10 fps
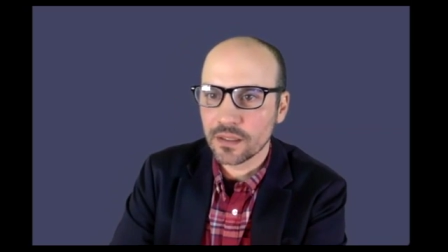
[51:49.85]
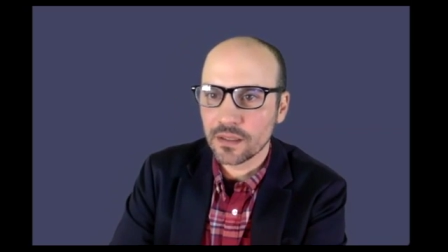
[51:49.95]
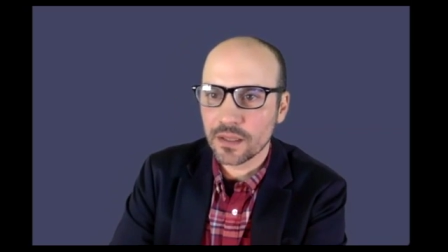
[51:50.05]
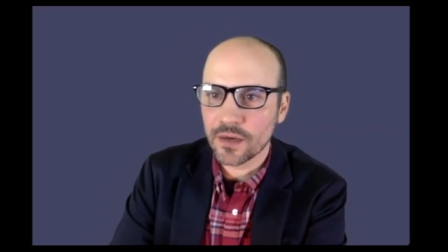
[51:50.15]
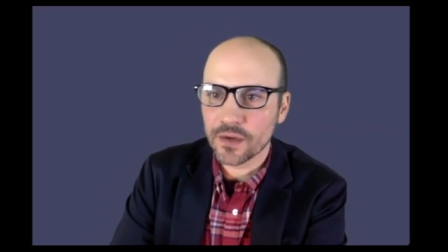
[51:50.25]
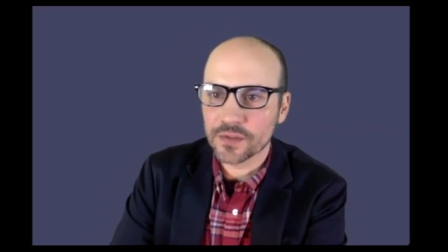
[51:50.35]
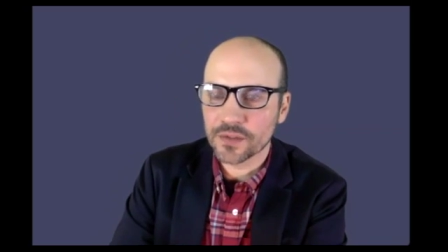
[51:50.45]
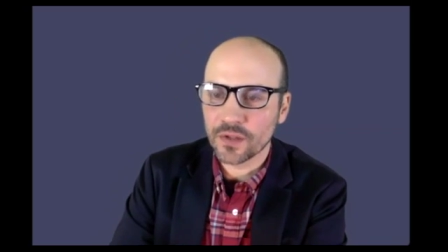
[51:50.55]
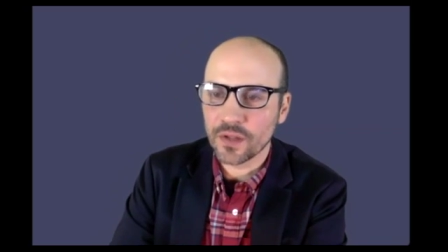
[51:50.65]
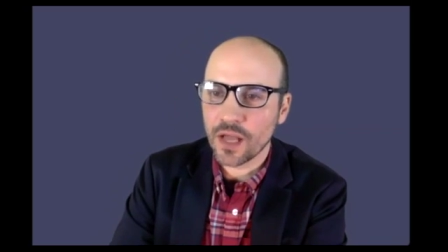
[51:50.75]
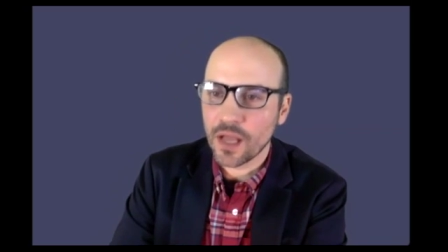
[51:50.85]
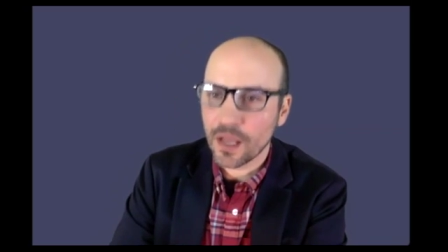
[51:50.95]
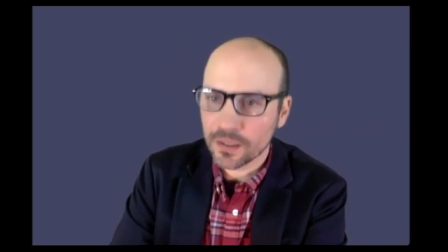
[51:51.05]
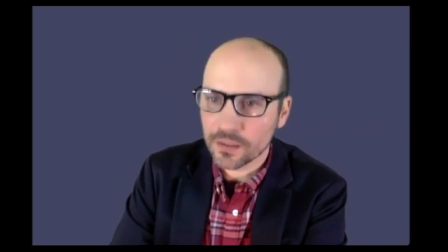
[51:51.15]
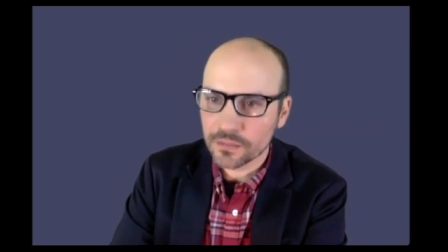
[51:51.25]
there is a
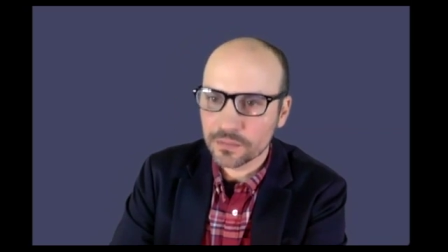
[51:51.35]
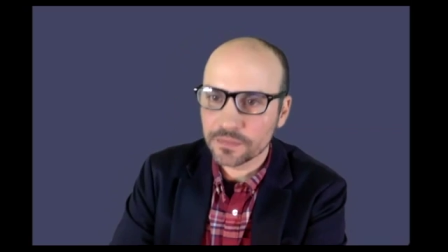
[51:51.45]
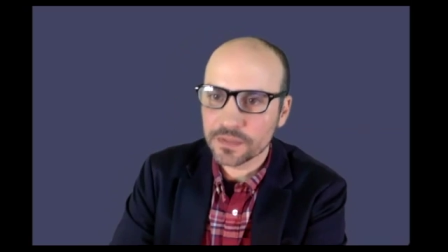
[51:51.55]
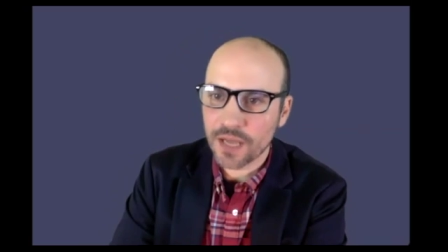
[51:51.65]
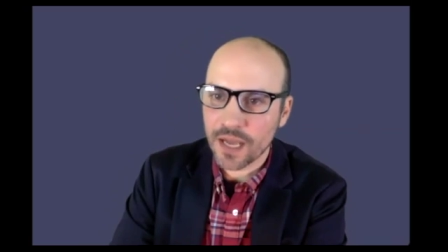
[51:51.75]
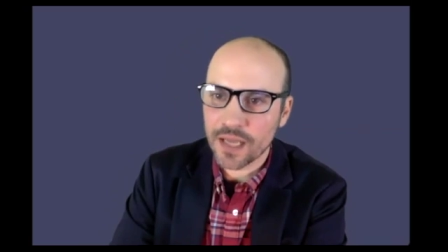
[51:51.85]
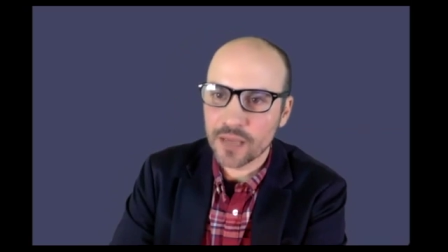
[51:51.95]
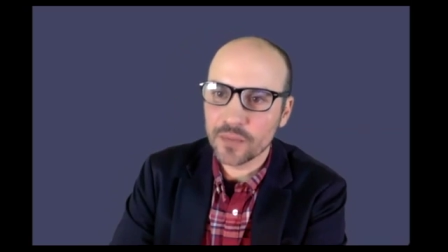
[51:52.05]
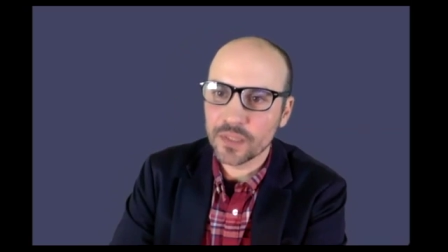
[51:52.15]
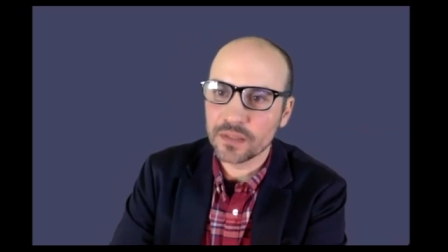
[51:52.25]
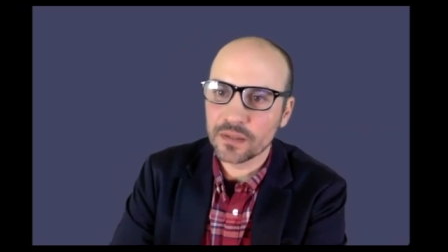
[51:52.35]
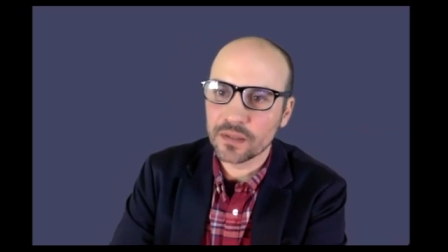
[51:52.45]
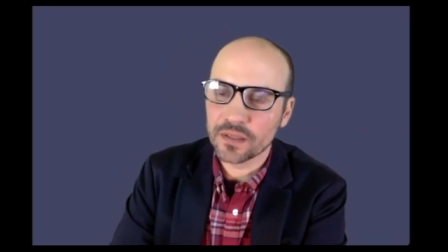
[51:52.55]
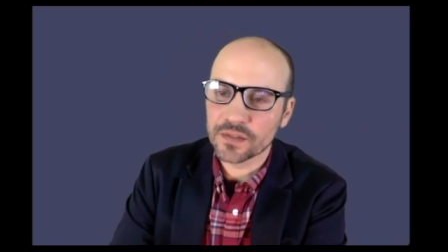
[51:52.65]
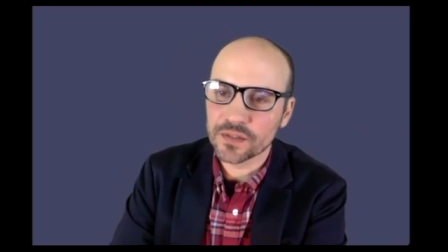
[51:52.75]
lot of time and
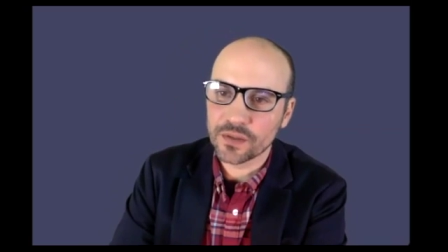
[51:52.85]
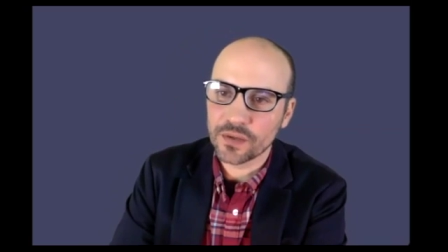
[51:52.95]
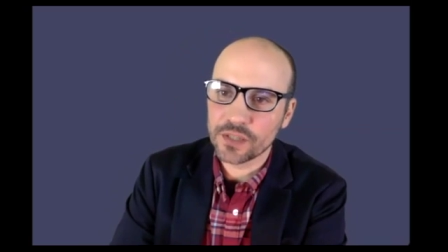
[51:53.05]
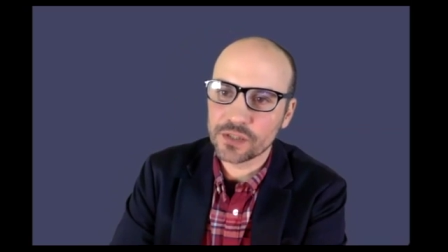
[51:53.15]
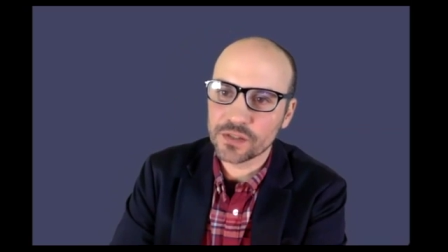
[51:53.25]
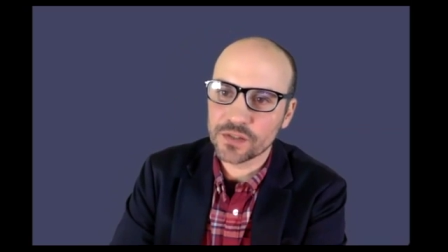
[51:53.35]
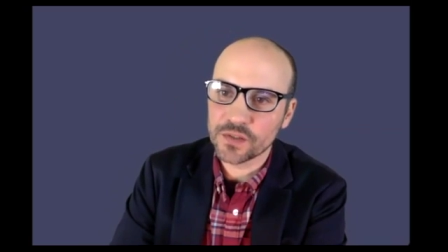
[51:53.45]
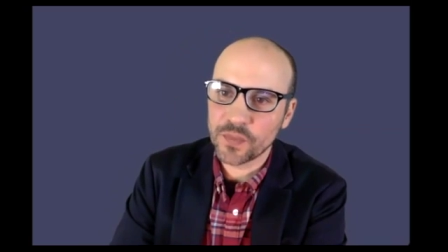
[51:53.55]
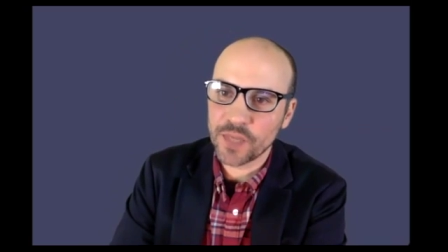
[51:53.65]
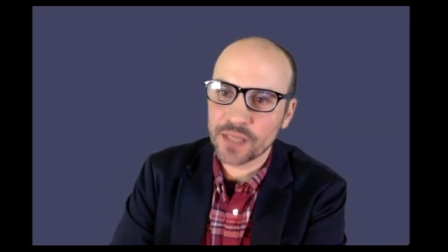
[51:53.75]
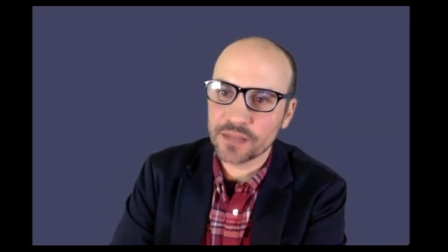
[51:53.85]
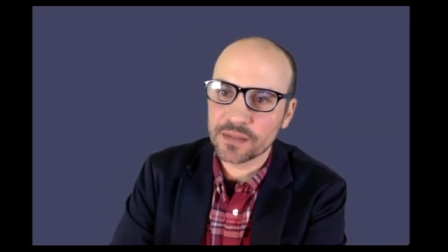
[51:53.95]
consideration spent